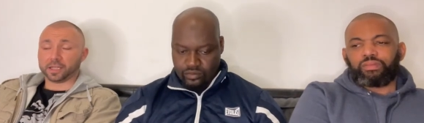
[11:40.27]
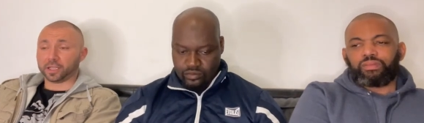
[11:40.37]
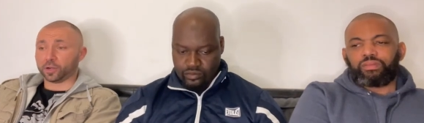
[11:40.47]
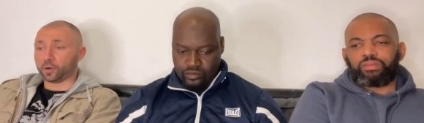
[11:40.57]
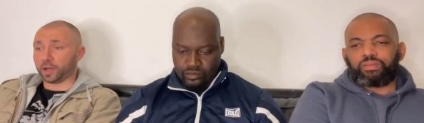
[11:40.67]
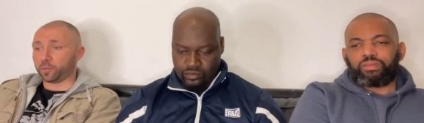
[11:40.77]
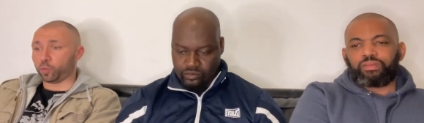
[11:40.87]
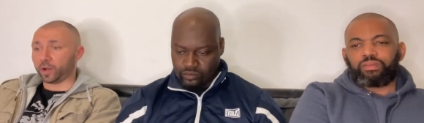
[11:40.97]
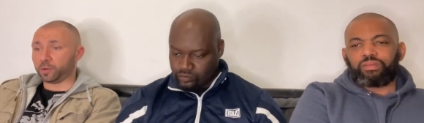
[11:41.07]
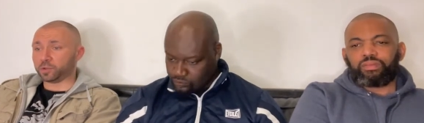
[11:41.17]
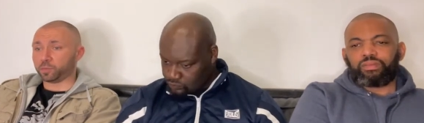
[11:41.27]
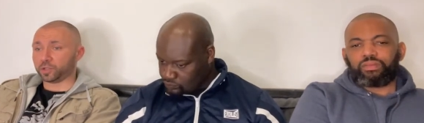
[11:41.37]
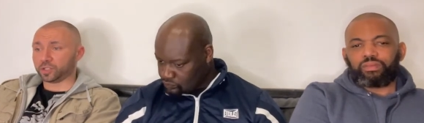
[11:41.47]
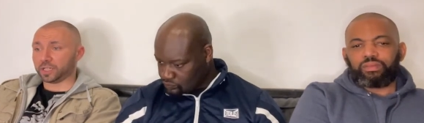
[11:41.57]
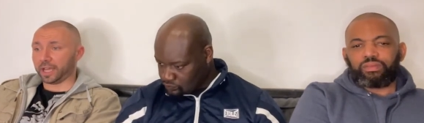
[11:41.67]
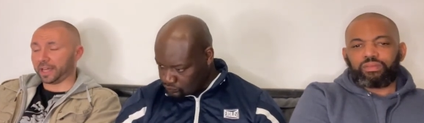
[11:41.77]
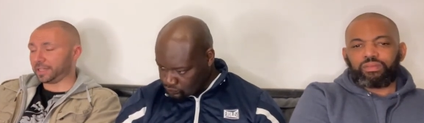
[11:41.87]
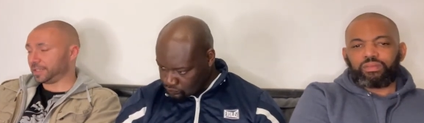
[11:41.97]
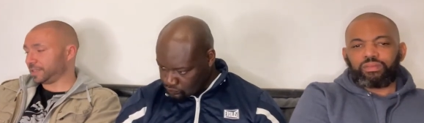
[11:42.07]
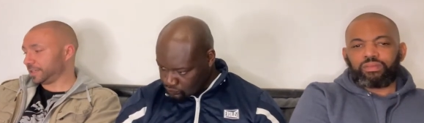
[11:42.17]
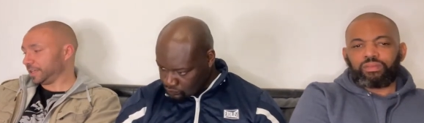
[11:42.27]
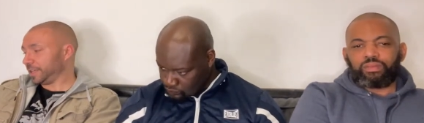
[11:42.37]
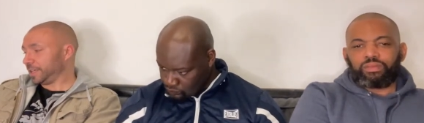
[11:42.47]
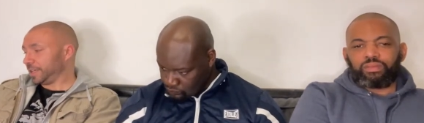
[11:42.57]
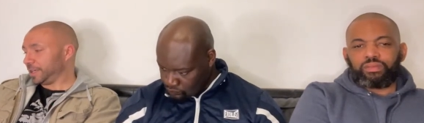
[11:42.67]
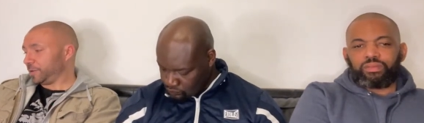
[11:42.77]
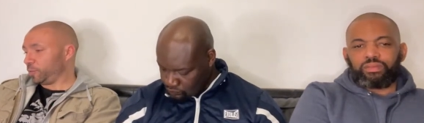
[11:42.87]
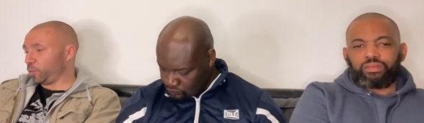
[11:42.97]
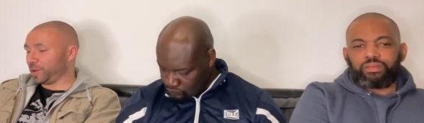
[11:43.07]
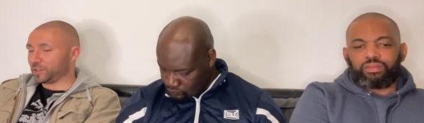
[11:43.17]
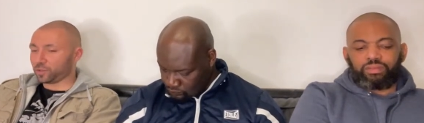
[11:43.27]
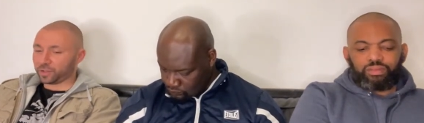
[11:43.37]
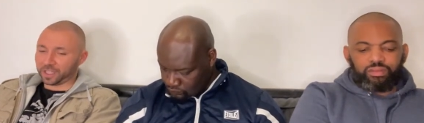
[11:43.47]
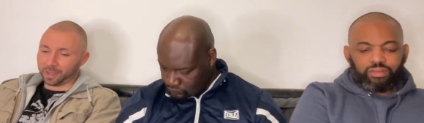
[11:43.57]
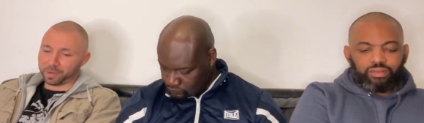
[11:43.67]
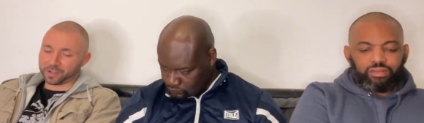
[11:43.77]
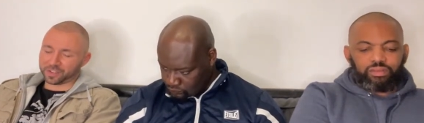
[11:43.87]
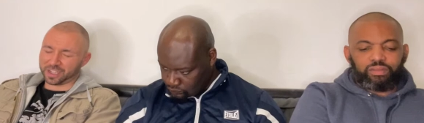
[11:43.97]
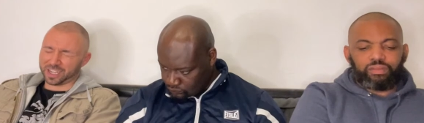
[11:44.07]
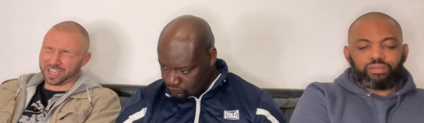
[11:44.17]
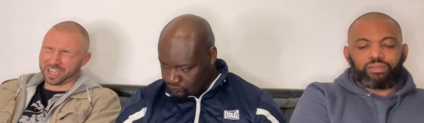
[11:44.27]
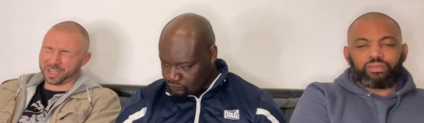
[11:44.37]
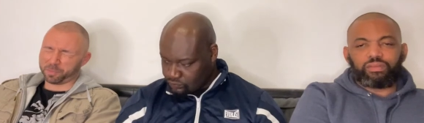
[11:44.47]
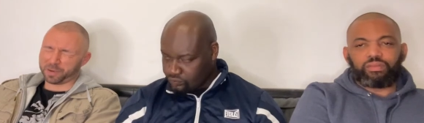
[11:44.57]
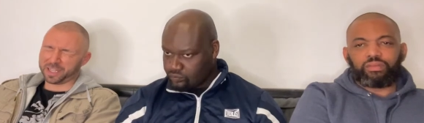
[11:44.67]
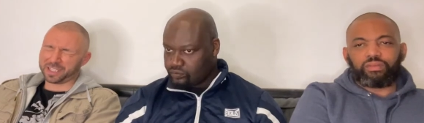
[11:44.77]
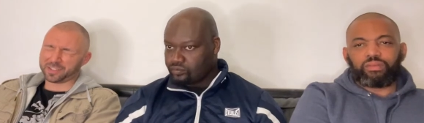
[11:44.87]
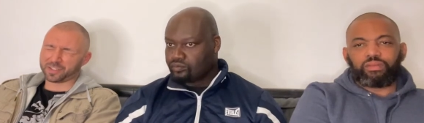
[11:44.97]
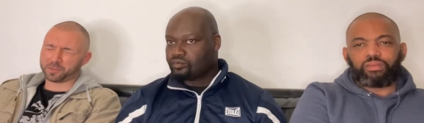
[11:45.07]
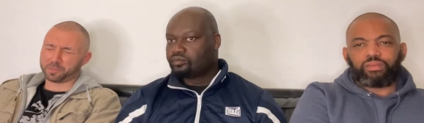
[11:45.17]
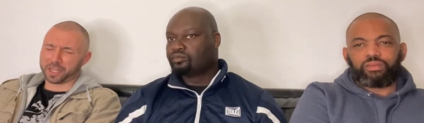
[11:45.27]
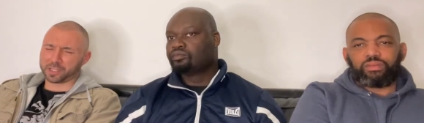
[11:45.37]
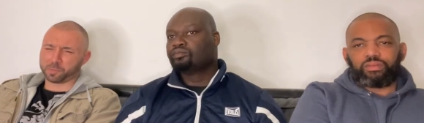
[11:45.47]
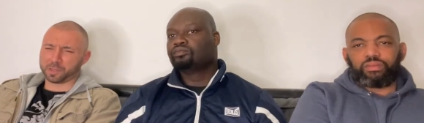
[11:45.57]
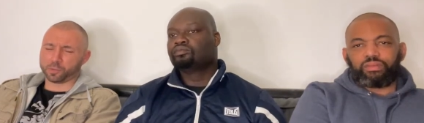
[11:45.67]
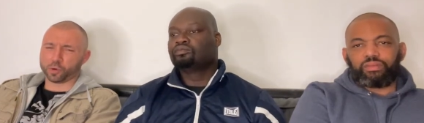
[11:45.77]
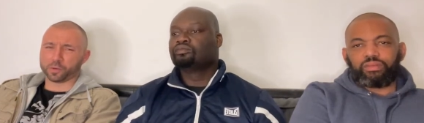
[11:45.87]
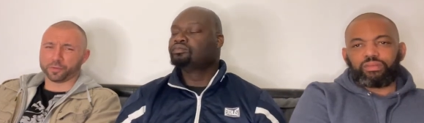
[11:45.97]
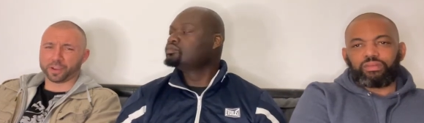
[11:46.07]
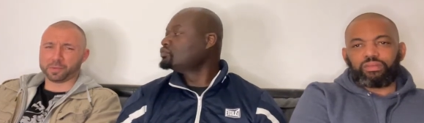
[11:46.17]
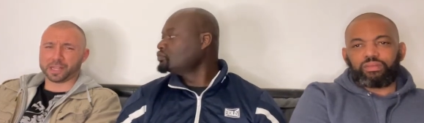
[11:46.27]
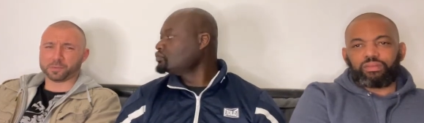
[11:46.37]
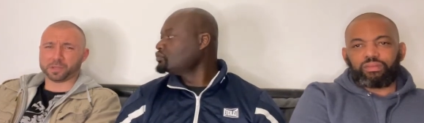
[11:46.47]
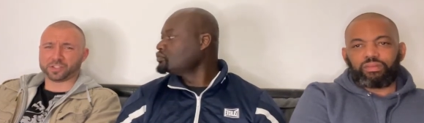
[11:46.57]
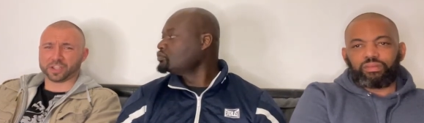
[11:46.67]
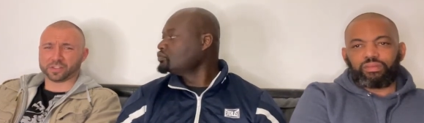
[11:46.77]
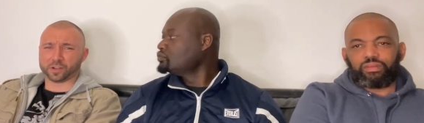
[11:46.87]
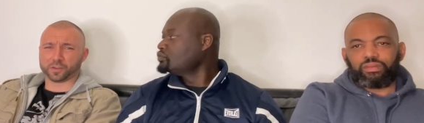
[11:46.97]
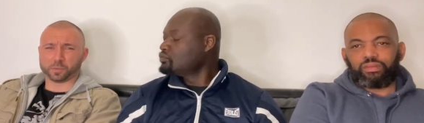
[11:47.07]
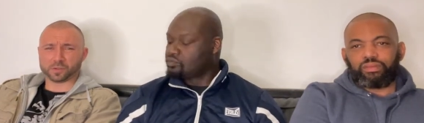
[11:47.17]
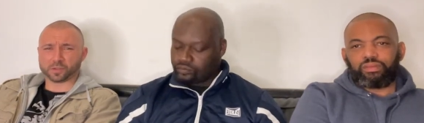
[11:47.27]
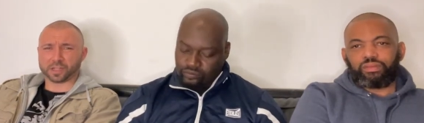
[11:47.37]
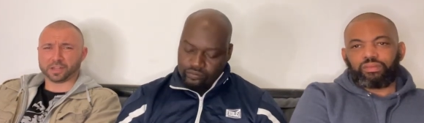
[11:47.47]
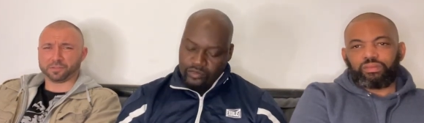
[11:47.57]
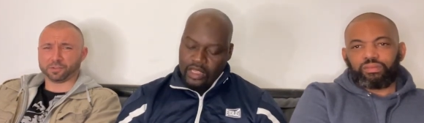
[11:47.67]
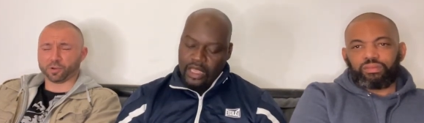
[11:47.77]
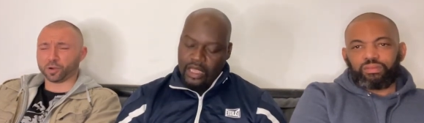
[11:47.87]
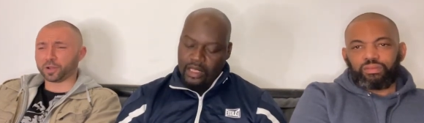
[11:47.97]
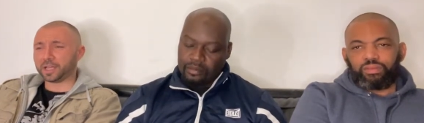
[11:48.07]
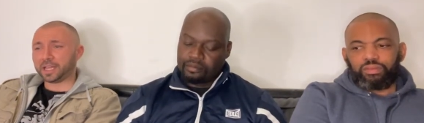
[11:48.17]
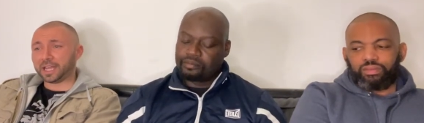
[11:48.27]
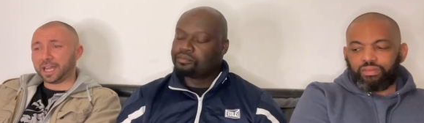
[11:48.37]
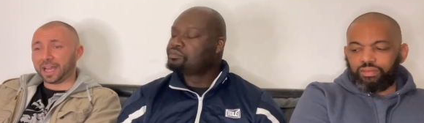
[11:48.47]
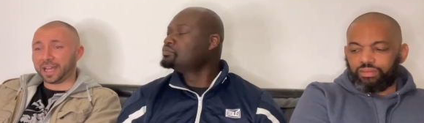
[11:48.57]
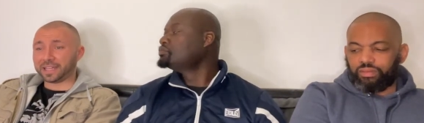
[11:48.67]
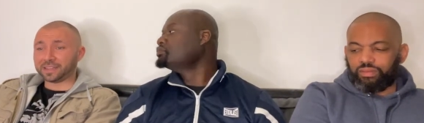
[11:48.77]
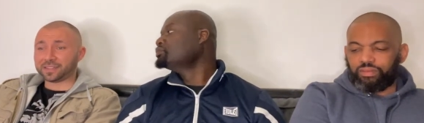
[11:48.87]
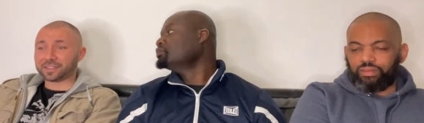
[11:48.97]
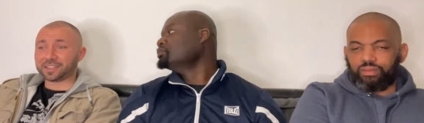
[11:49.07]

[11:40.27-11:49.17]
Speaker 1: you know, and what he was pushing. And when the story came out, I was like, ah, please just let this be a Morgan Freeman, let this be a chasing after me. He's not done anything yeah. wrong. And